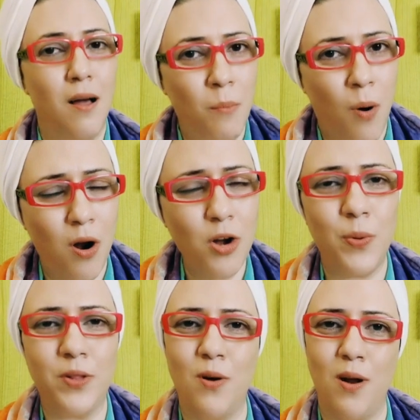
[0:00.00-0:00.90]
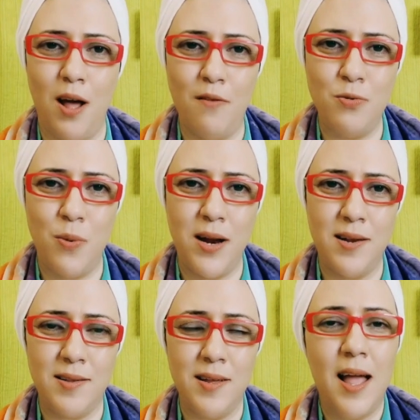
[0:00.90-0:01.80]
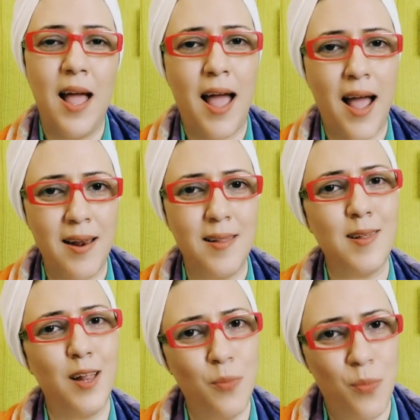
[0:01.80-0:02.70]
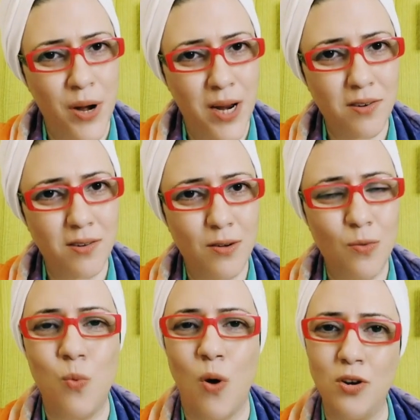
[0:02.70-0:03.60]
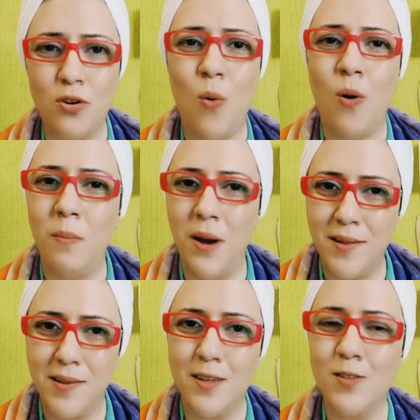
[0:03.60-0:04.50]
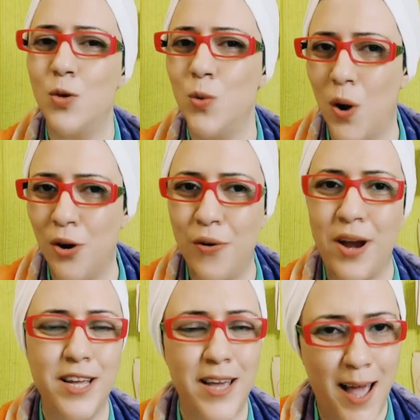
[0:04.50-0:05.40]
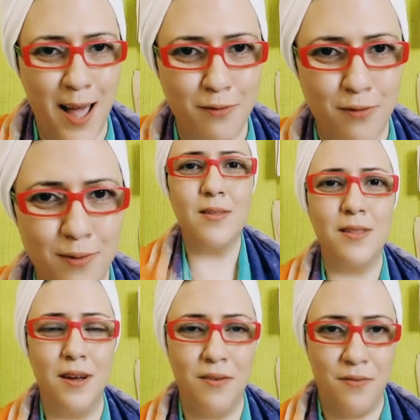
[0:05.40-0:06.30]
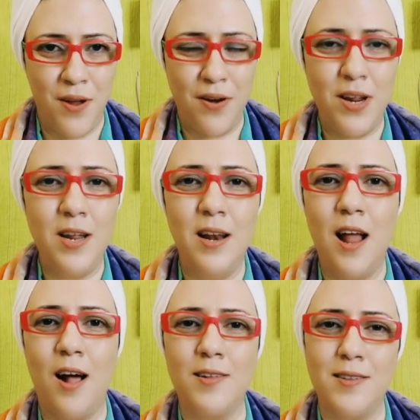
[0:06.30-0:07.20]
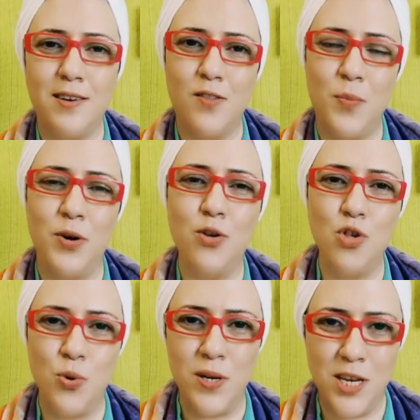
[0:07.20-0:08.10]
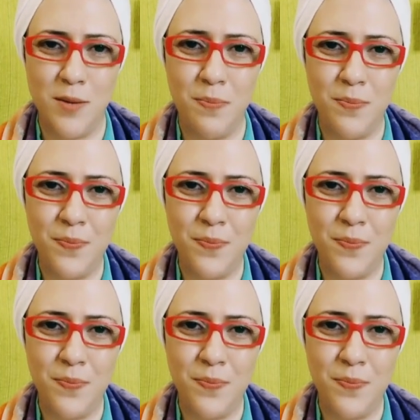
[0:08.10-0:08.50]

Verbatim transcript: bond with your loved ones, and celebrate what all blessings you already have. The very last spiritual tip